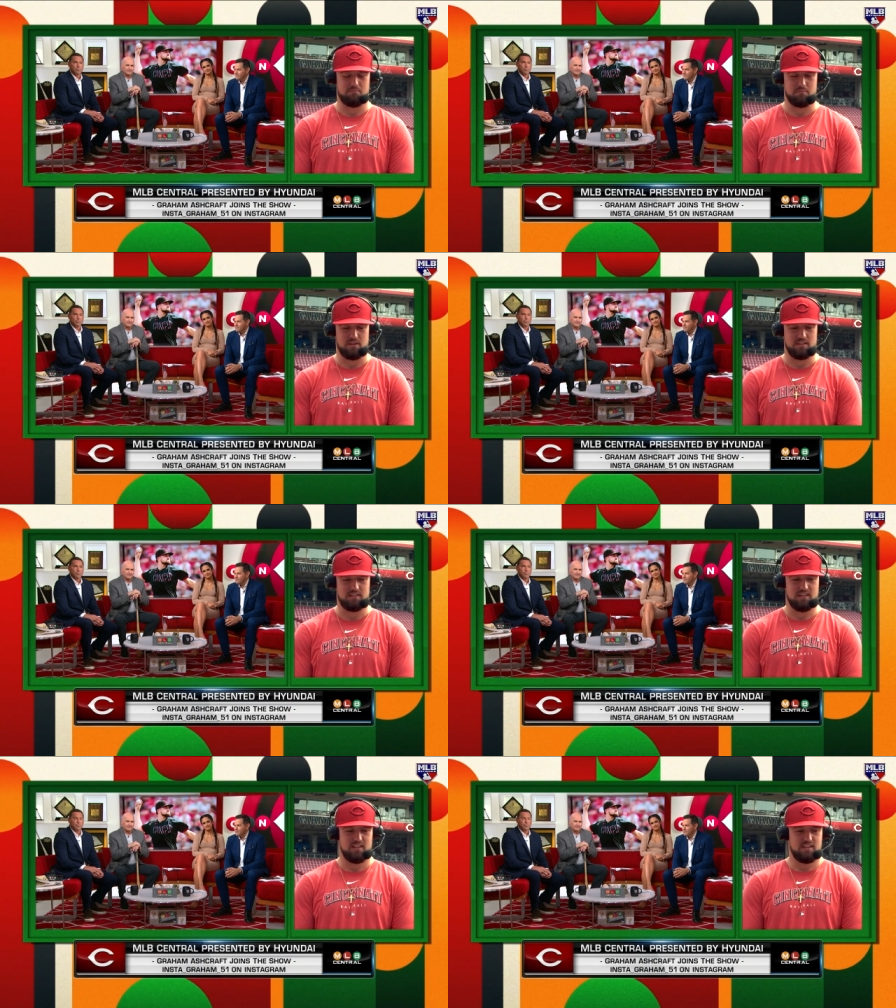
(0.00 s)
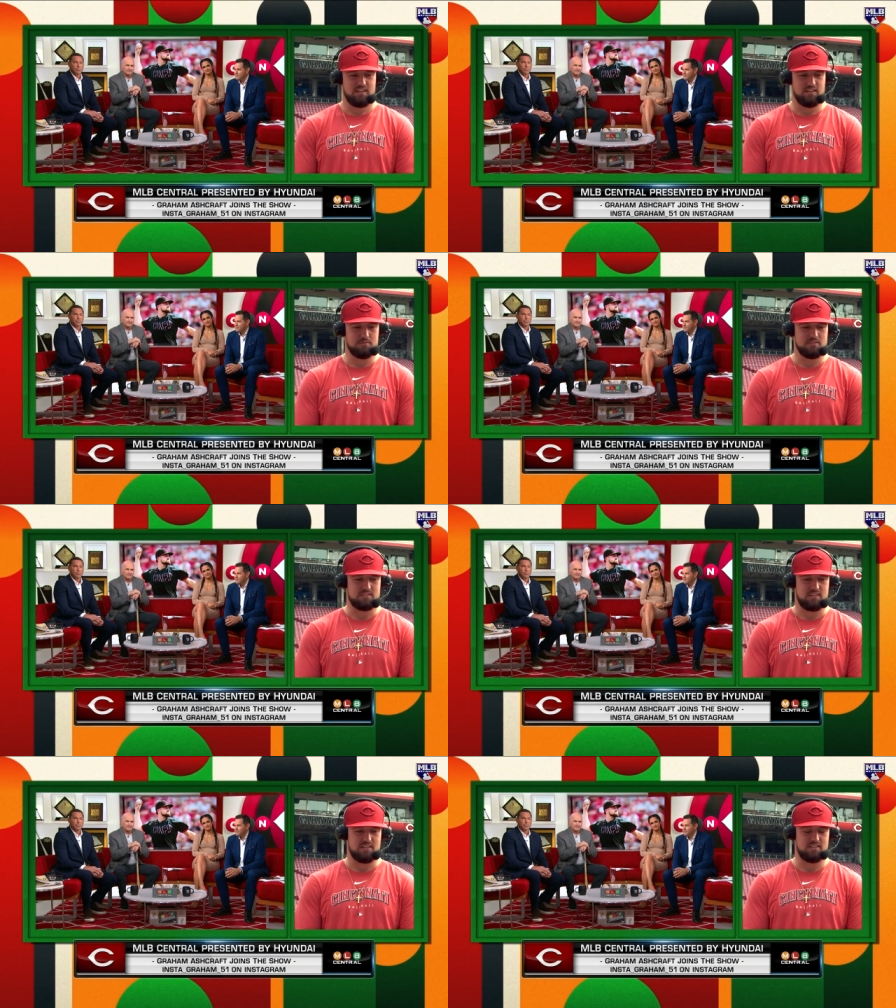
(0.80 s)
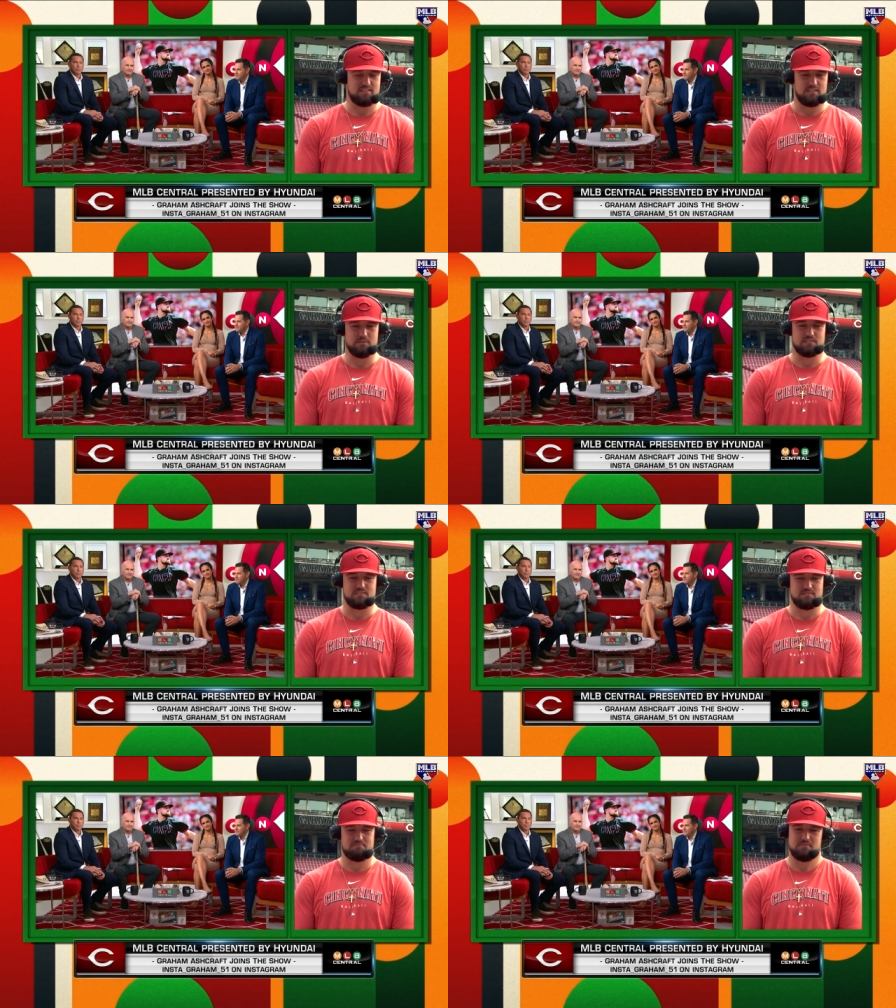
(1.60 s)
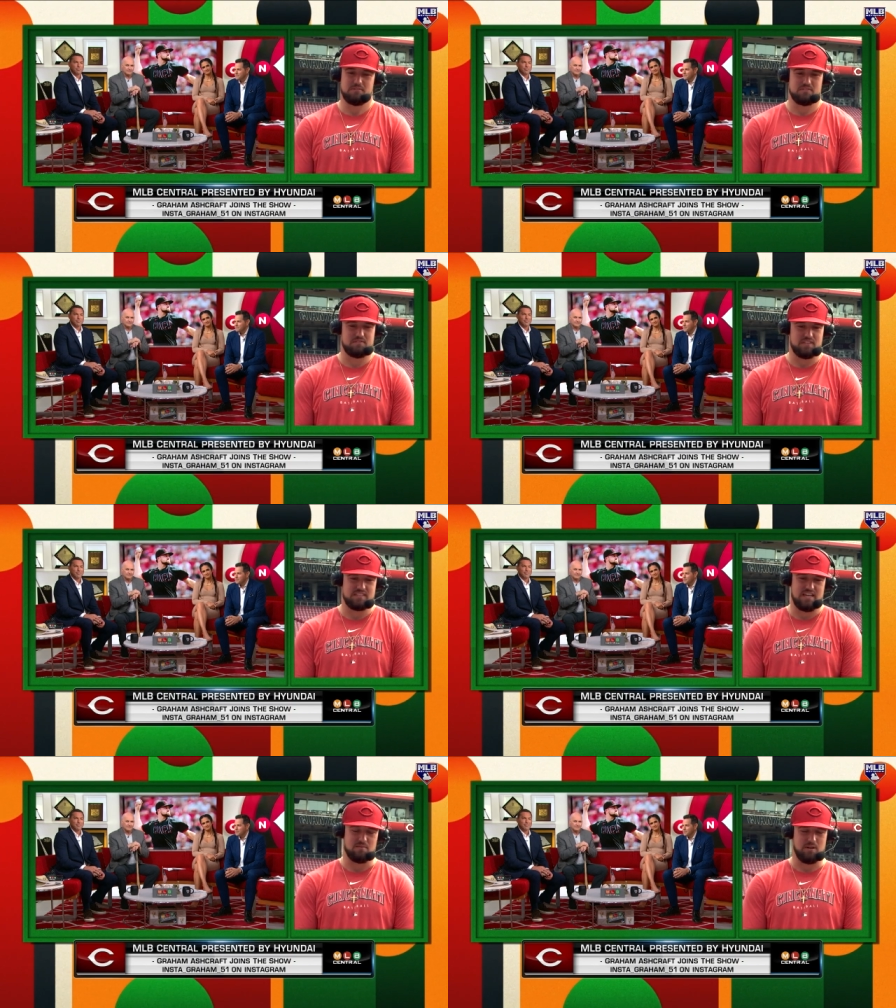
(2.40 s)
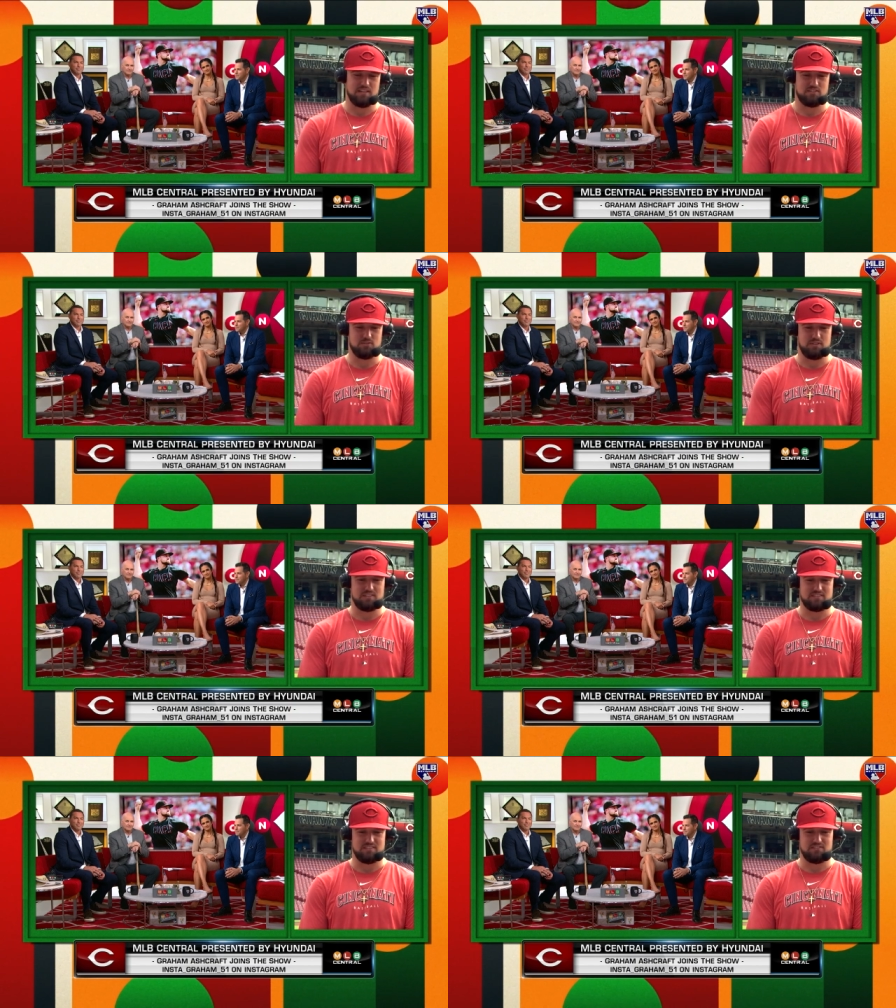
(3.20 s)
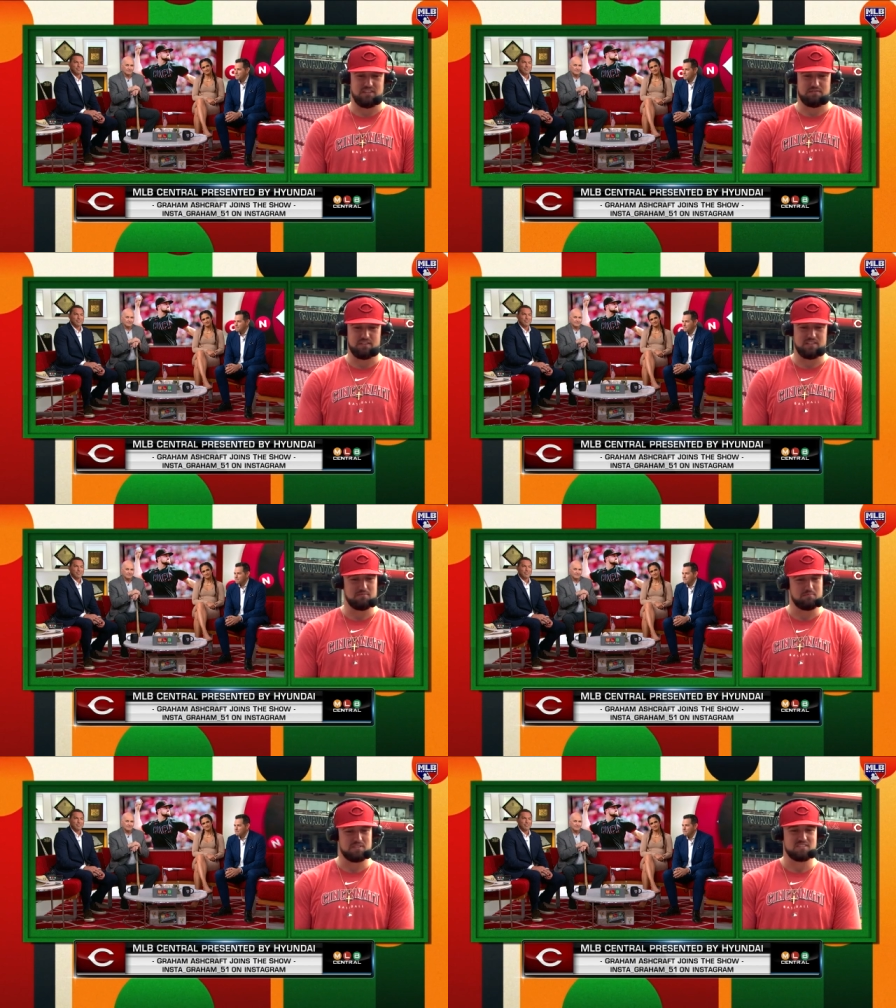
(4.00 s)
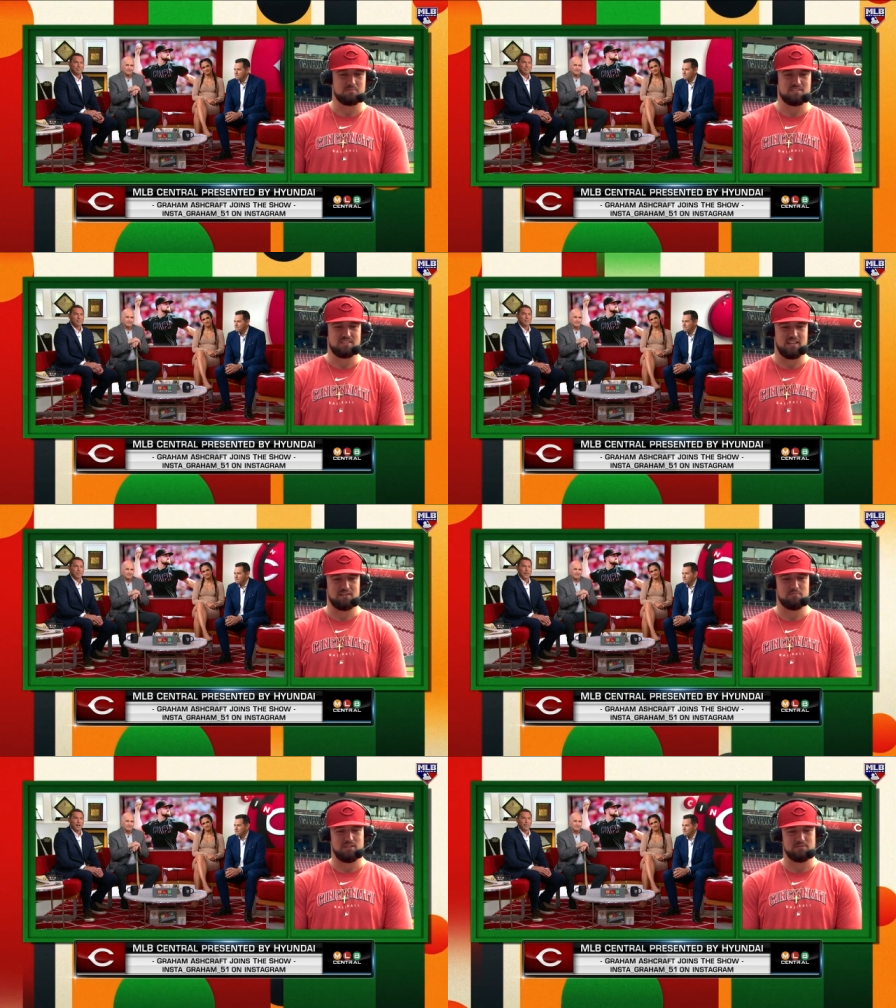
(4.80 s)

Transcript: But it was uh it was it was a fun time. I enjoyed it. It was a little different than Mississippi State, yeah. but